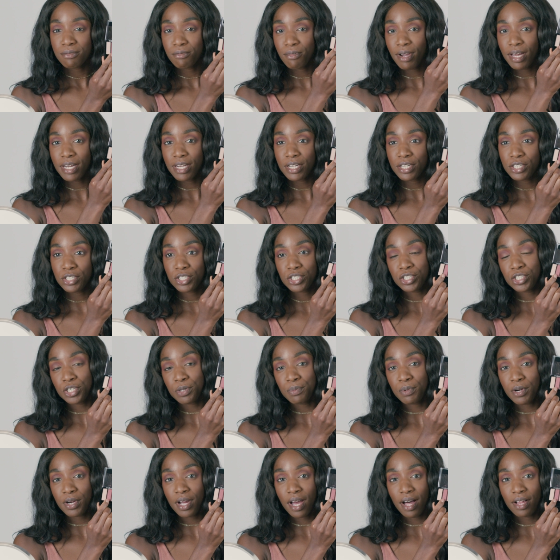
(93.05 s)
reddish
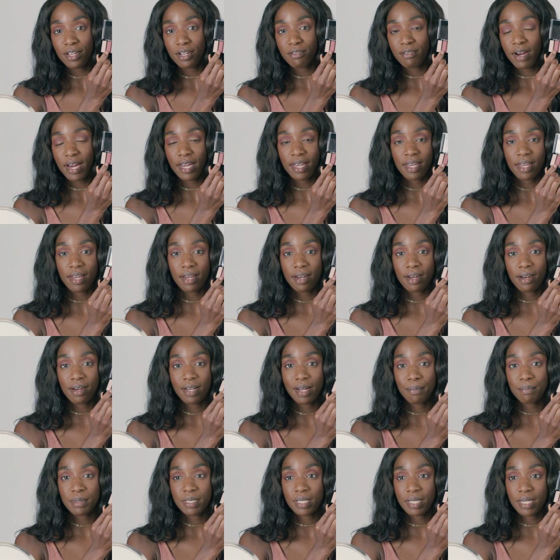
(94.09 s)
shimmer color right here, and
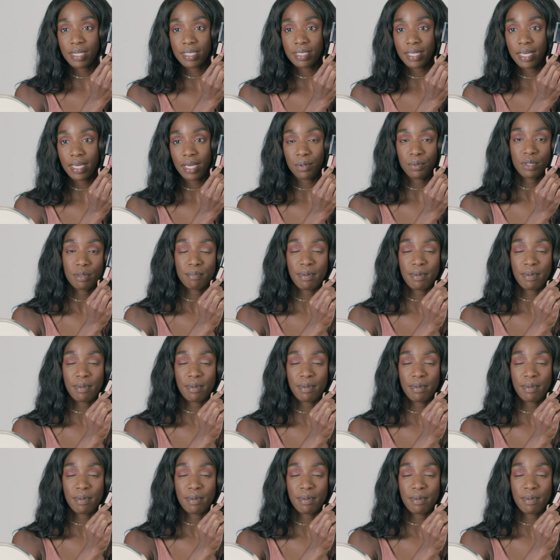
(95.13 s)
I'm just going to take it with